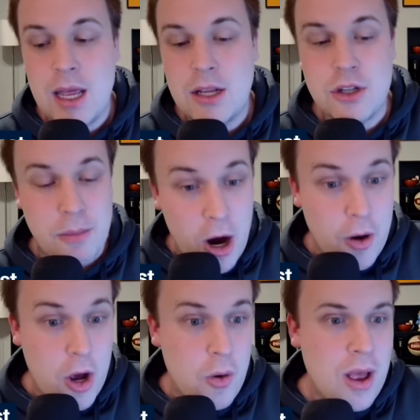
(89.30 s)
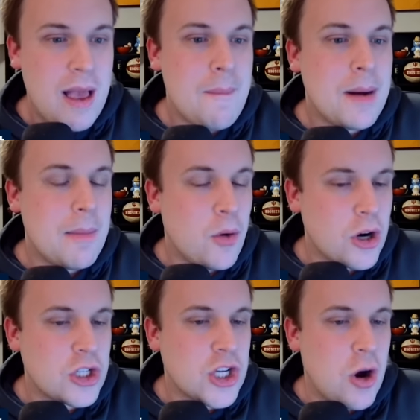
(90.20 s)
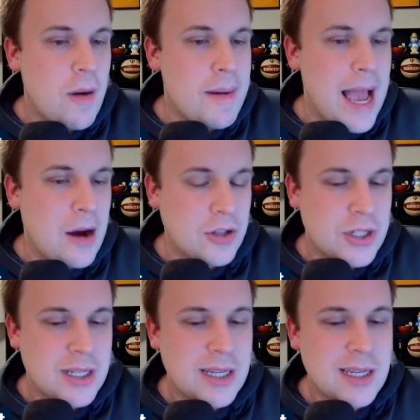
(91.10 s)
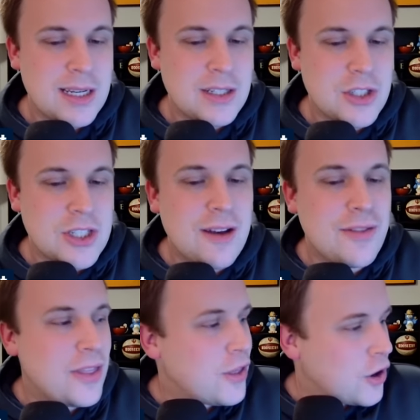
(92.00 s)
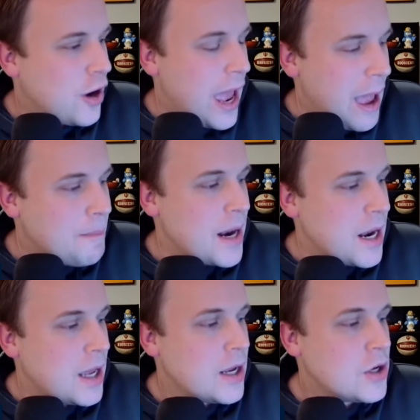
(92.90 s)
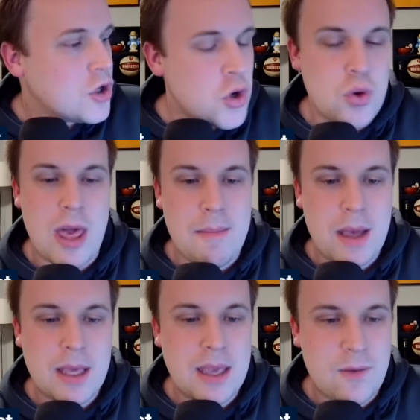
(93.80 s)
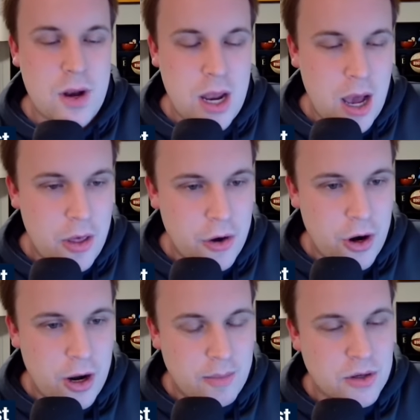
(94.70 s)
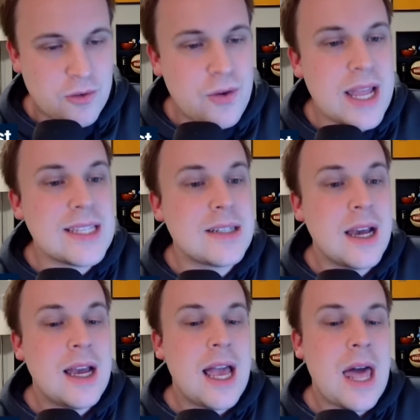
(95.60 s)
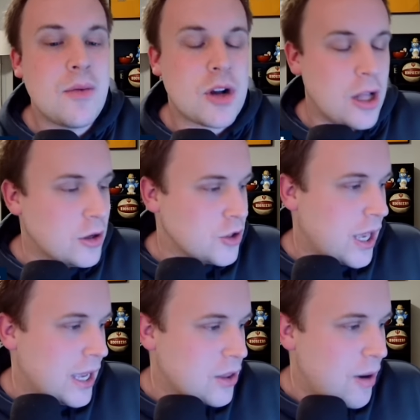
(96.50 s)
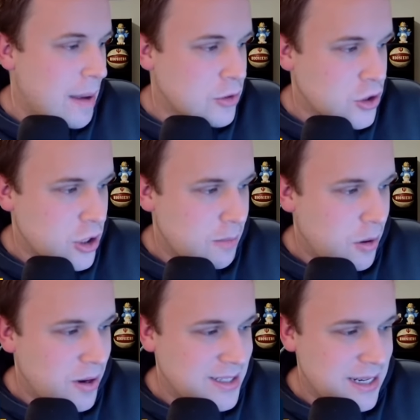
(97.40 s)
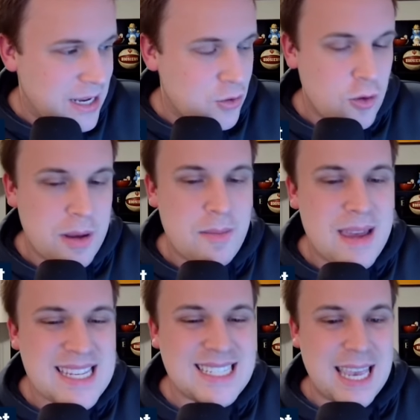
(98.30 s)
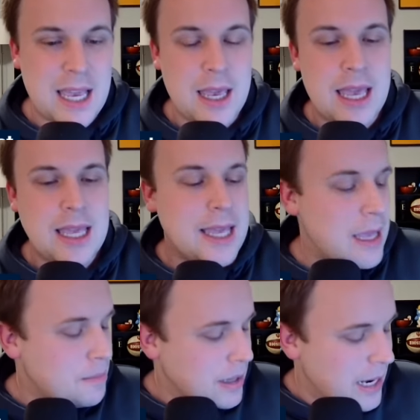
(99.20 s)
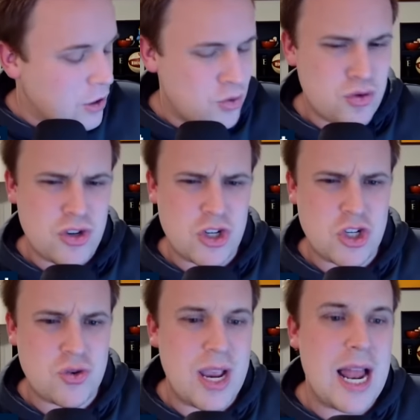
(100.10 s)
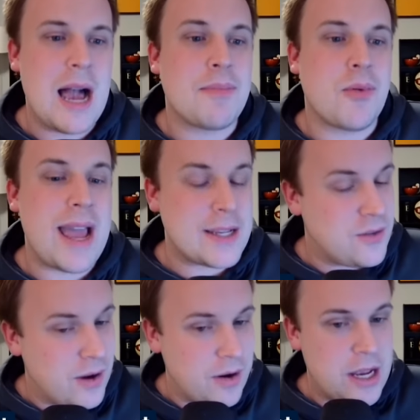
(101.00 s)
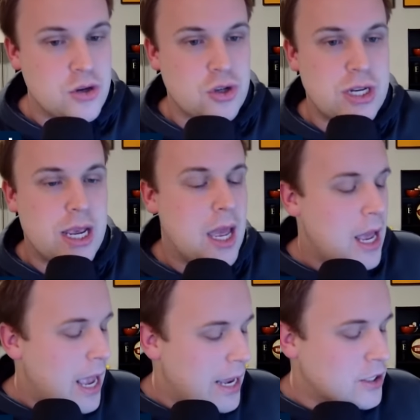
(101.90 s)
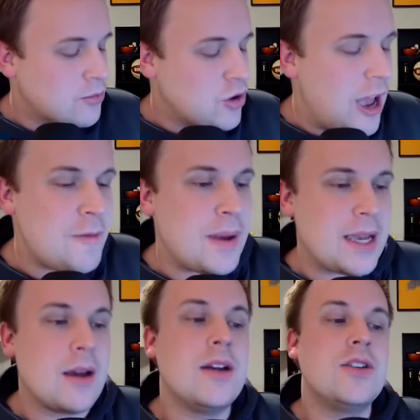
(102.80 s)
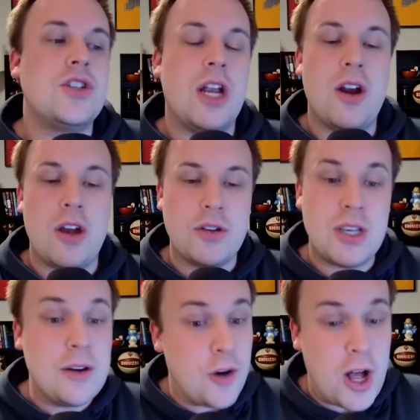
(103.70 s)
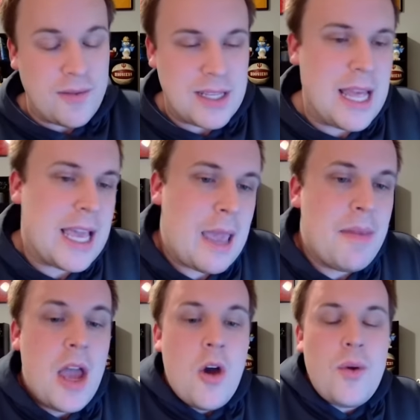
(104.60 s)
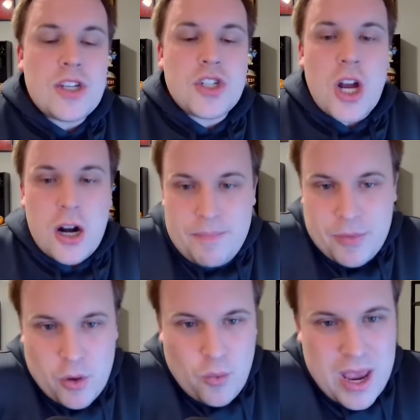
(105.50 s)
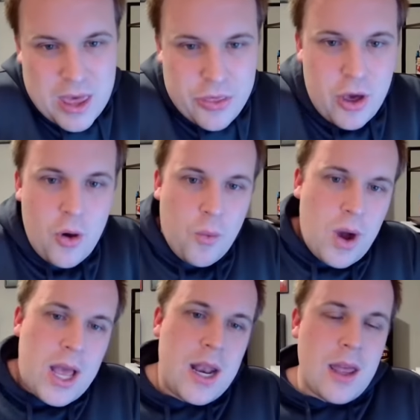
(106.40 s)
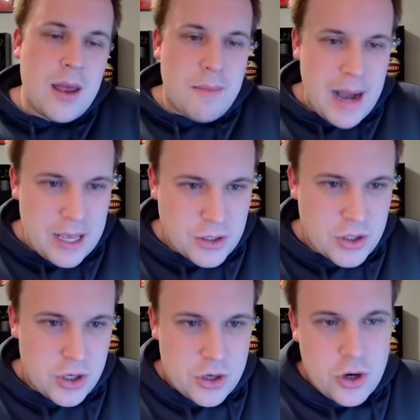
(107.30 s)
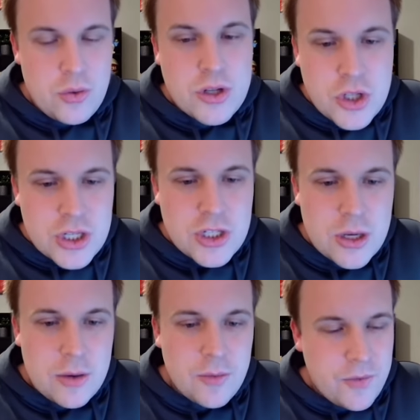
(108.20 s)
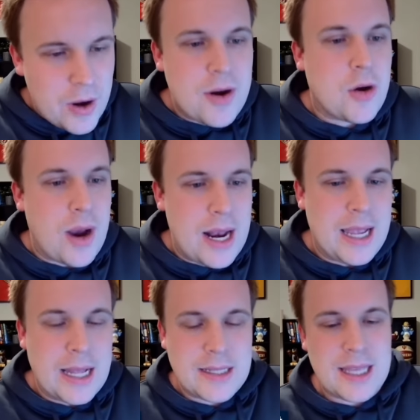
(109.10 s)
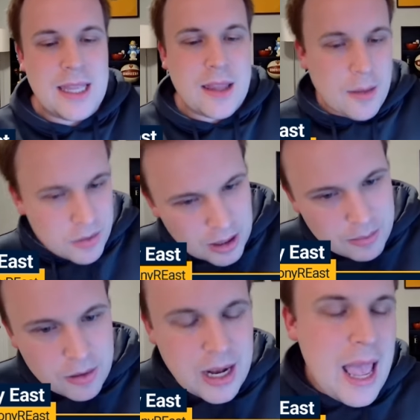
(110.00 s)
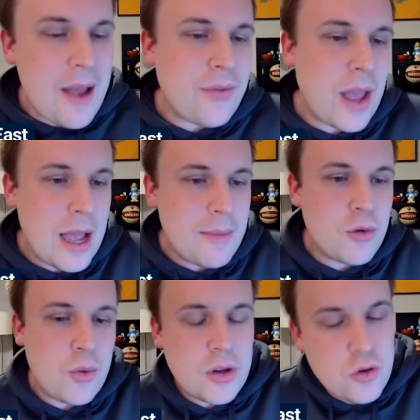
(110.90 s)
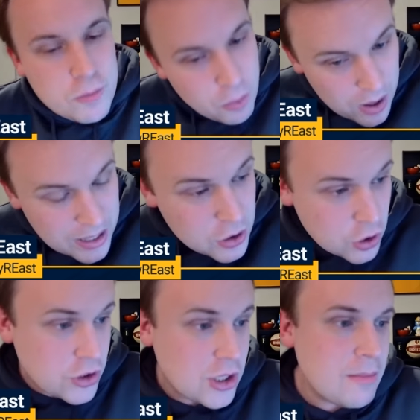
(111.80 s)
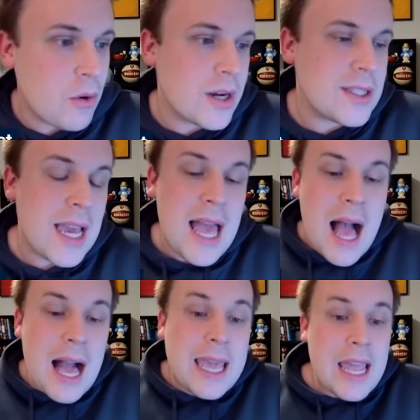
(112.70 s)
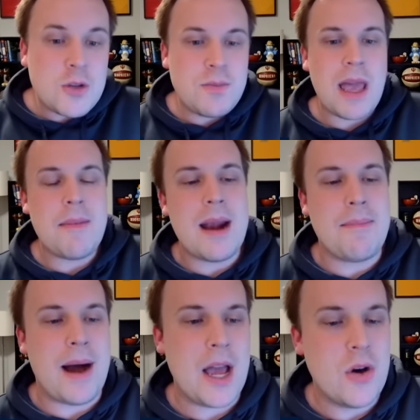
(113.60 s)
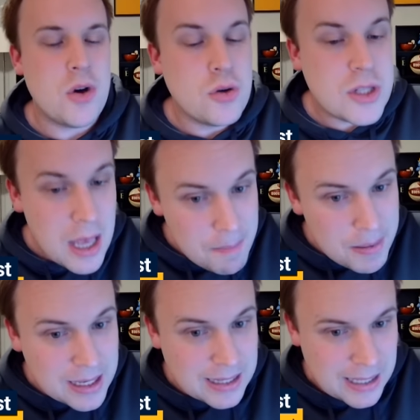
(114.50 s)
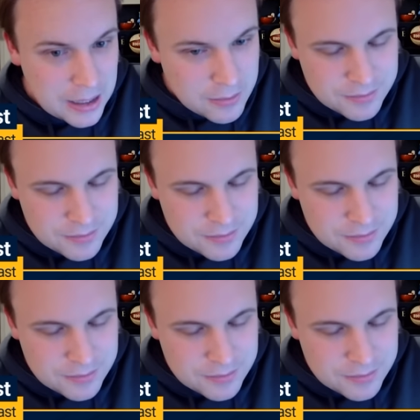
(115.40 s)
tomorrow, but more so about stuff that could happen to them given other numbers of wins. And we'll close looking at the Raptors, their opponent tonight, who will be missing a key player due to just straight up rest. Very interesting. And some draft pick scenarios involved in that game. We start with one Myles Turner, who was just very great against the Heat. Double-double at halftime, 22 points, 13 boards against Bam Adebayo, who typically